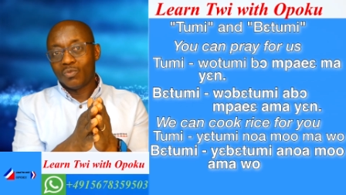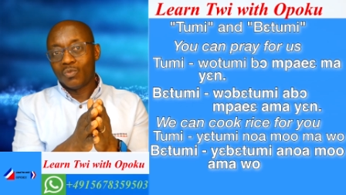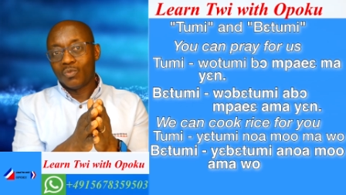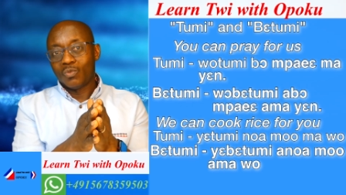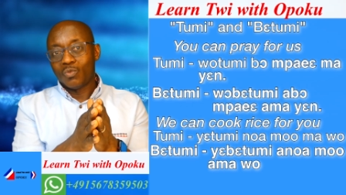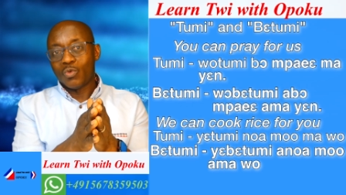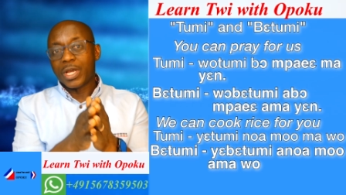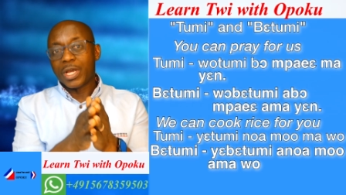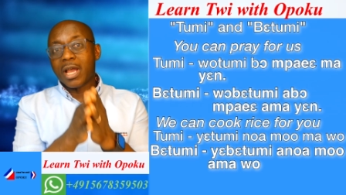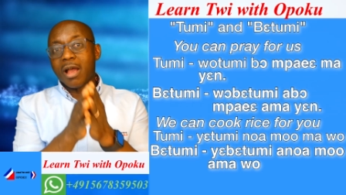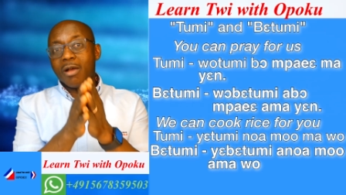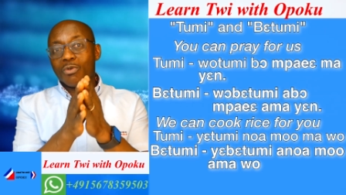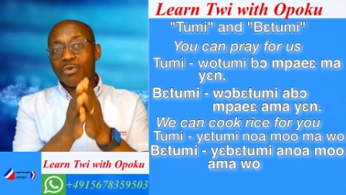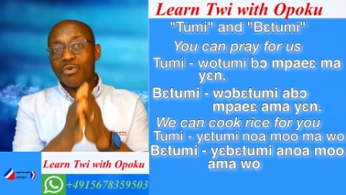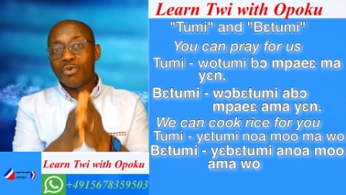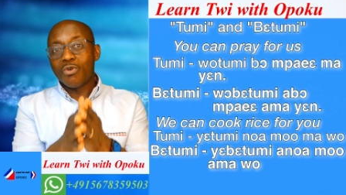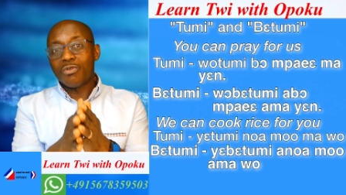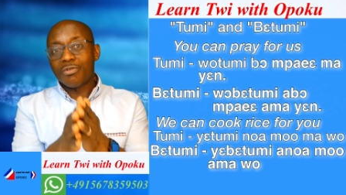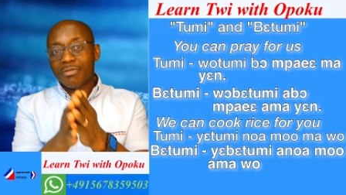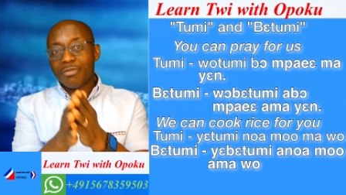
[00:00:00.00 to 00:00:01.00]
We can
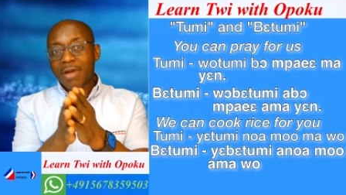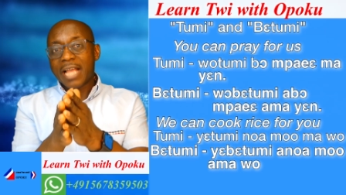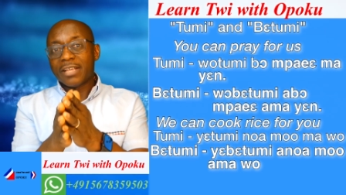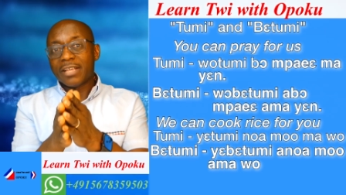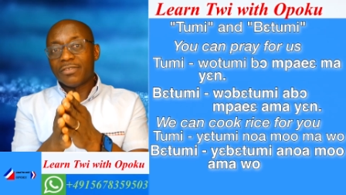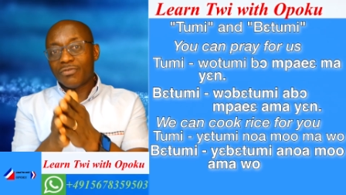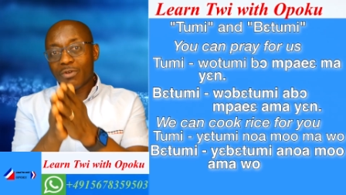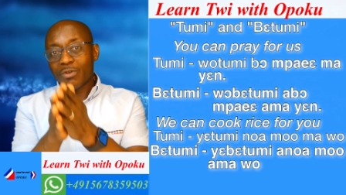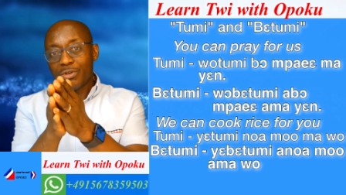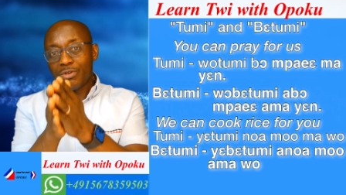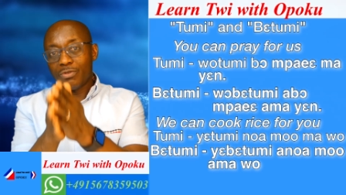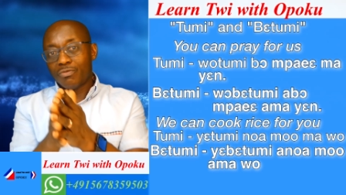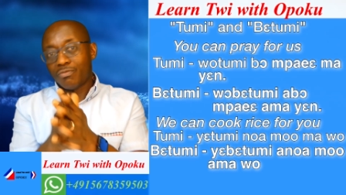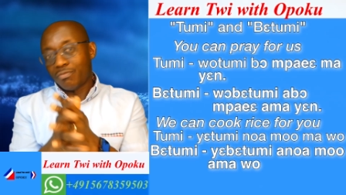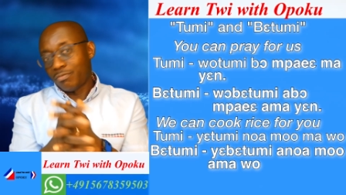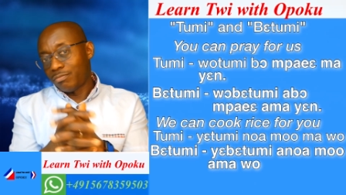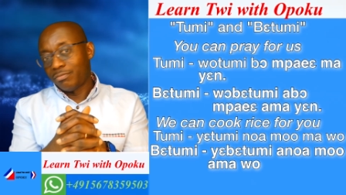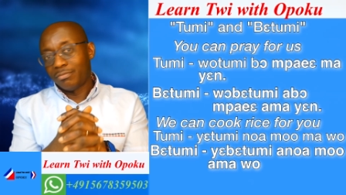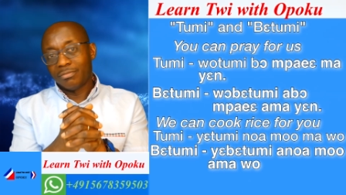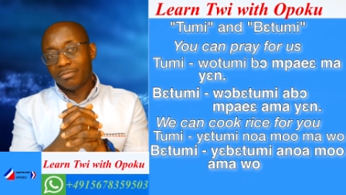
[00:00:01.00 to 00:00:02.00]
cook rice for you.
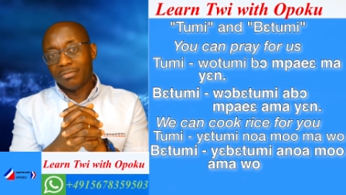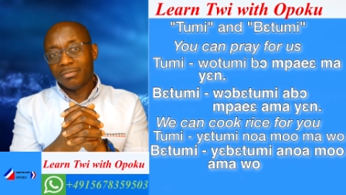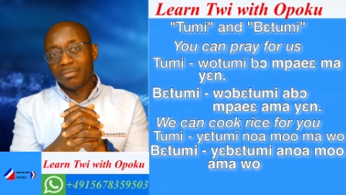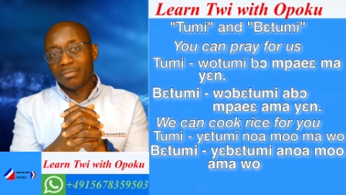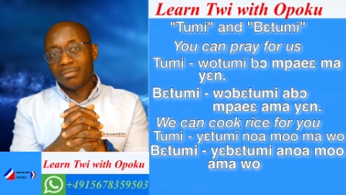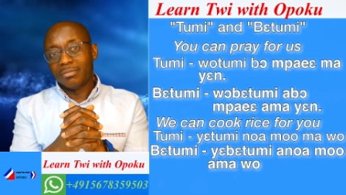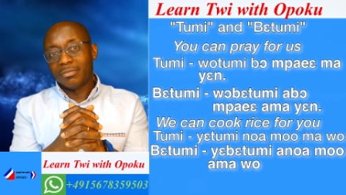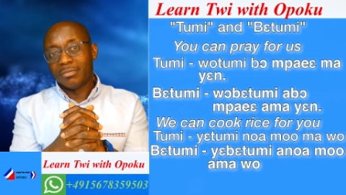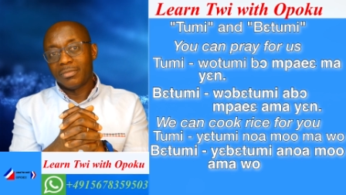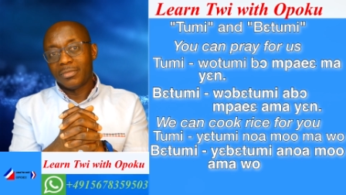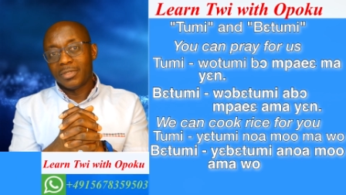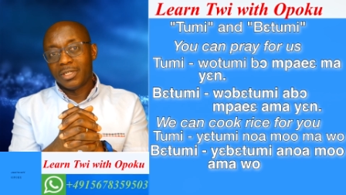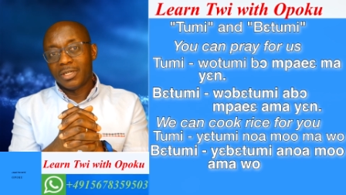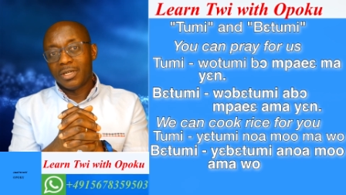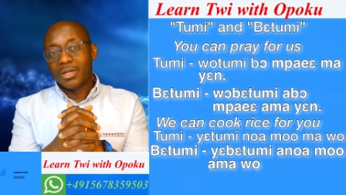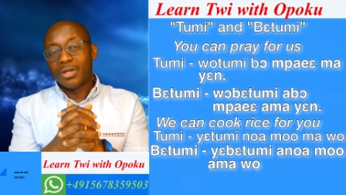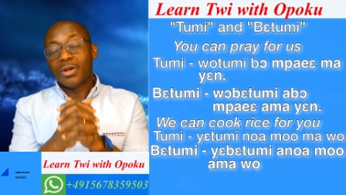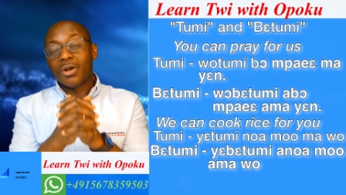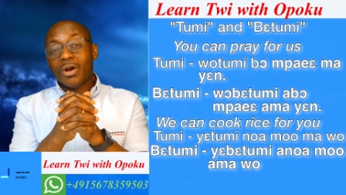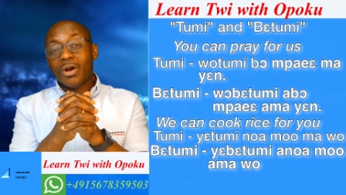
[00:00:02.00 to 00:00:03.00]

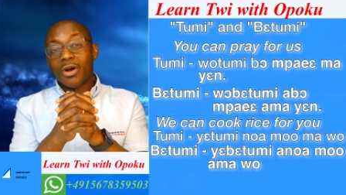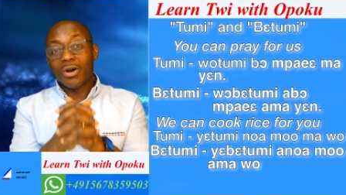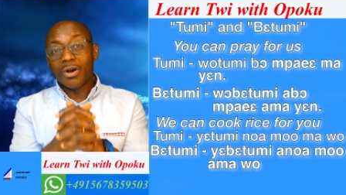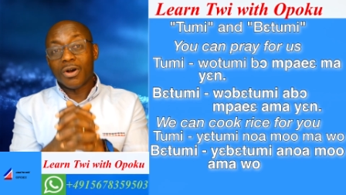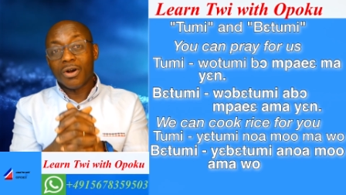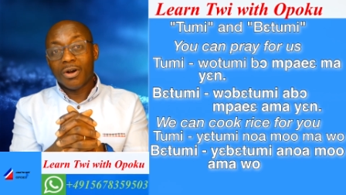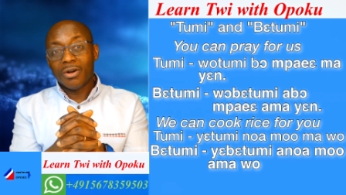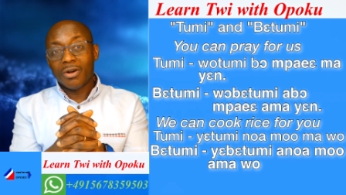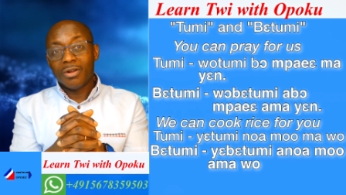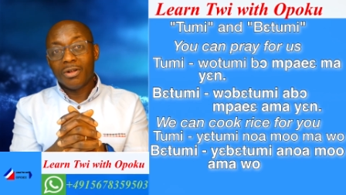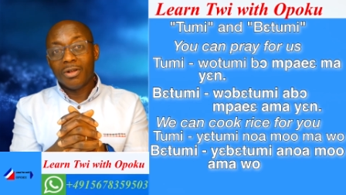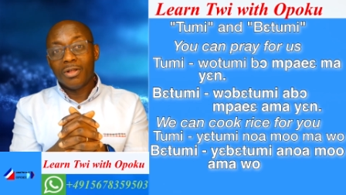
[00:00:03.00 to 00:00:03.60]
Or,